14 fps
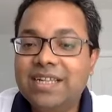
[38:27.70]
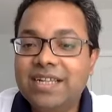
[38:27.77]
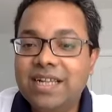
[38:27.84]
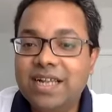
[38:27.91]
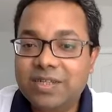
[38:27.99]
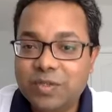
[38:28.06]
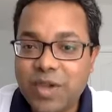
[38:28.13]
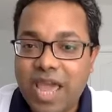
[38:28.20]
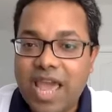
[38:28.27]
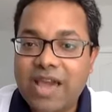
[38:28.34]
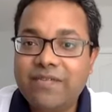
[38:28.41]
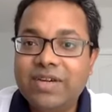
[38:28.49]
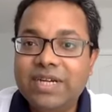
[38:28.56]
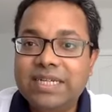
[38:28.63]
to
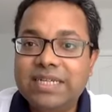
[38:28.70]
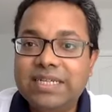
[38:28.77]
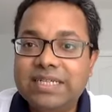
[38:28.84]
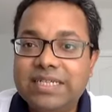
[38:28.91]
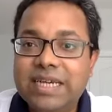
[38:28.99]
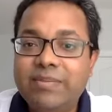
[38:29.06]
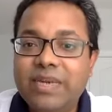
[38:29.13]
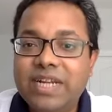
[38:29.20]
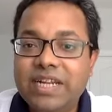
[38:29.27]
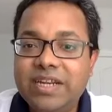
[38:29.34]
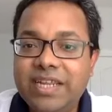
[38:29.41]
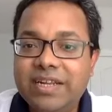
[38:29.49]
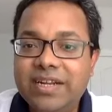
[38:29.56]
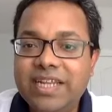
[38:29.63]
have a terminal
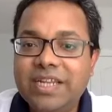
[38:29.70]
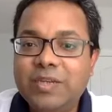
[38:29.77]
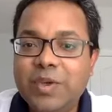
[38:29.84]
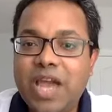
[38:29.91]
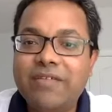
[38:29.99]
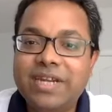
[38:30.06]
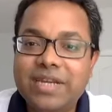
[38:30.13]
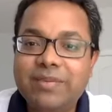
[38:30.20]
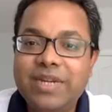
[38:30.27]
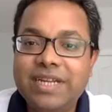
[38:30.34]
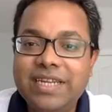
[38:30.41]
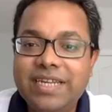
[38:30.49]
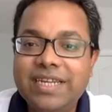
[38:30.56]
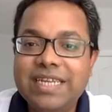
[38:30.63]
degree. To have a terminal
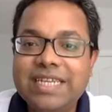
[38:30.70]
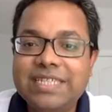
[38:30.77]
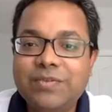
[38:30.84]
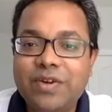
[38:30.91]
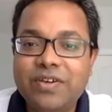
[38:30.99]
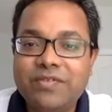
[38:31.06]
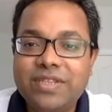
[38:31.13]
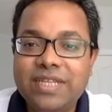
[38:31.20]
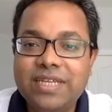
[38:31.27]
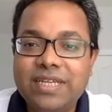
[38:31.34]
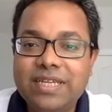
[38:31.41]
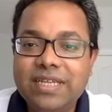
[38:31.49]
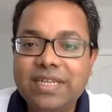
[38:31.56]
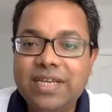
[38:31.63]
degree is one of the
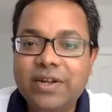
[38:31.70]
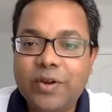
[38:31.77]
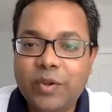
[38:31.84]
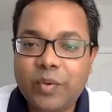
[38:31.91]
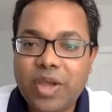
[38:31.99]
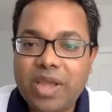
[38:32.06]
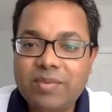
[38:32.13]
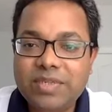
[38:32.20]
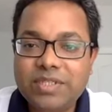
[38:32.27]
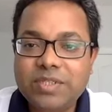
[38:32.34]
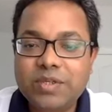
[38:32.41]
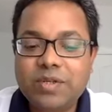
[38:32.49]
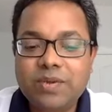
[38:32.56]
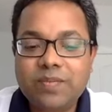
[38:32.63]
requirements.
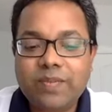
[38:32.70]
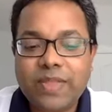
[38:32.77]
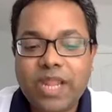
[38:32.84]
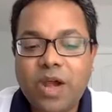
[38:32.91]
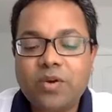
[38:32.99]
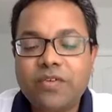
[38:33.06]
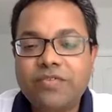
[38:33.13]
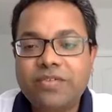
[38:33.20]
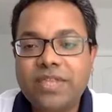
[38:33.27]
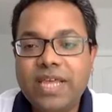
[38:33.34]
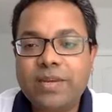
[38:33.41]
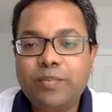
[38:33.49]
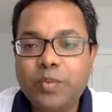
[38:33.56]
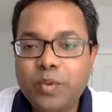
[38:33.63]
So out of
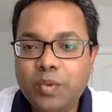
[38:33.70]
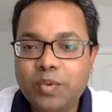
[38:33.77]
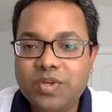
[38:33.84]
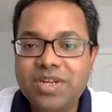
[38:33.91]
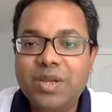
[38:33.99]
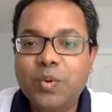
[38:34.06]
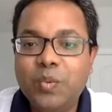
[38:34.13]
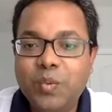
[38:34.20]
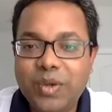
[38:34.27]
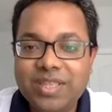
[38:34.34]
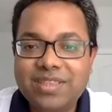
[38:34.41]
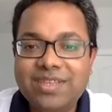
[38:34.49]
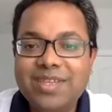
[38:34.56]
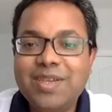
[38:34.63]
that pool
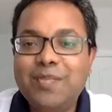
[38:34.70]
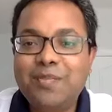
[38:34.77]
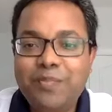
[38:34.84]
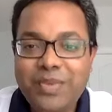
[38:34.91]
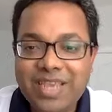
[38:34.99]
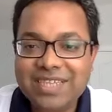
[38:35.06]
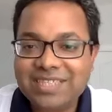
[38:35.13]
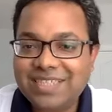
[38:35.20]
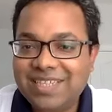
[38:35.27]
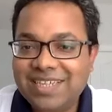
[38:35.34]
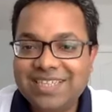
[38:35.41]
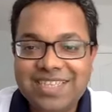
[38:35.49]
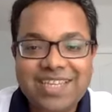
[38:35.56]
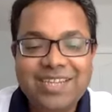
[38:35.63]
with
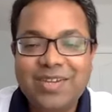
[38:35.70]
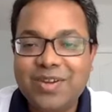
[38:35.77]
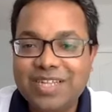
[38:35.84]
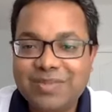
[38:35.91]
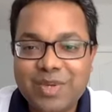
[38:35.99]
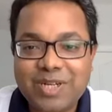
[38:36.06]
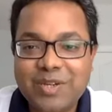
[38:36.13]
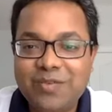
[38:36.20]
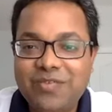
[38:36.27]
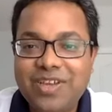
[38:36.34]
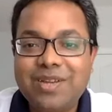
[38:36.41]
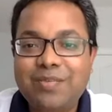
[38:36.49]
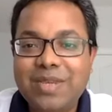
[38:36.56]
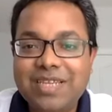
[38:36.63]
PhDs in your respective
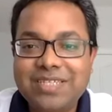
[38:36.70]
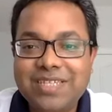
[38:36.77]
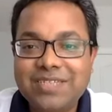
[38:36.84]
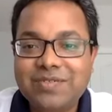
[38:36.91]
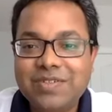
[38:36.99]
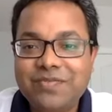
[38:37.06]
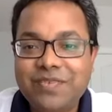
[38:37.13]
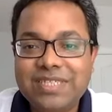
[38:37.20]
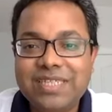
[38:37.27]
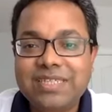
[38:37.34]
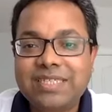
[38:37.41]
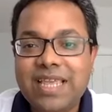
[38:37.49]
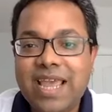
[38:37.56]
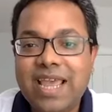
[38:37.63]
field, PhDs with
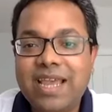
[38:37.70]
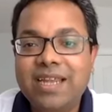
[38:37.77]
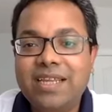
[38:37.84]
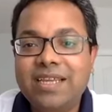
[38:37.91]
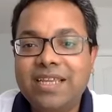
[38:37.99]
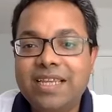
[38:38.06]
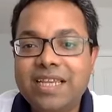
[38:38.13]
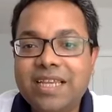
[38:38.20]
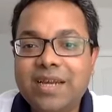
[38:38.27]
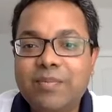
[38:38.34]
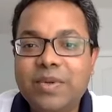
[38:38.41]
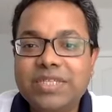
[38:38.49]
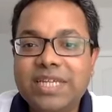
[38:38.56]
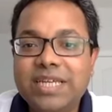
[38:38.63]
physics and
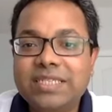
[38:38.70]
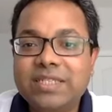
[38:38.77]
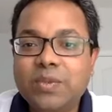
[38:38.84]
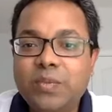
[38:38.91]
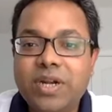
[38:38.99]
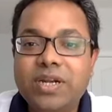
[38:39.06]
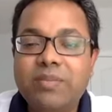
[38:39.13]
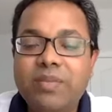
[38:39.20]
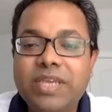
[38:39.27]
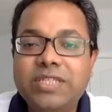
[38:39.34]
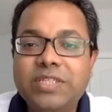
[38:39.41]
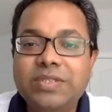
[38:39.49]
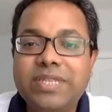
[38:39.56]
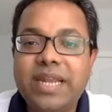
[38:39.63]
computer science, what
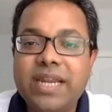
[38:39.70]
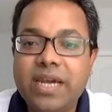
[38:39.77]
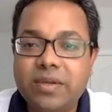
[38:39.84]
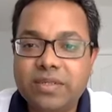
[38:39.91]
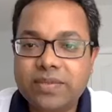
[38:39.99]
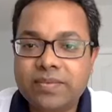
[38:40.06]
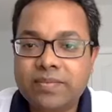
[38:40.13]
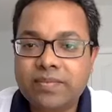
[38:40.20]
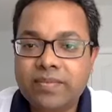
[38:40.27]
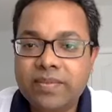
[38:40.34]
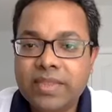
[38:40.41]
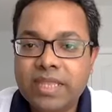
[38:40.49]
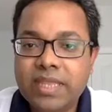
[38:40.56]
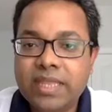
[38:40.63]
makes you stand out?
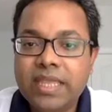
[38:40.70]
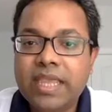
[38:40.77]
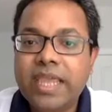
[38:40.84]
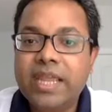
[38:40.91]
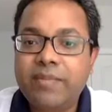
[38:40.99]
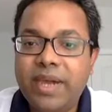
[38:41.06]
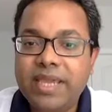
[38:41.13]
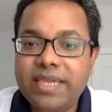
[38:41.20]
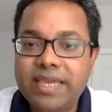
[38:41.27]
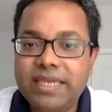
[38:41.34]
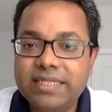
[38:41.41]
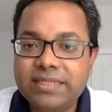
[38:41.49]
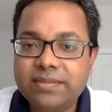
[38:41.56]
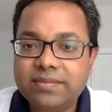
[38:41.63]
In my
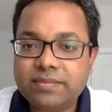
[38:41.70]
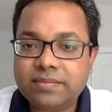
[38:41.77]
case,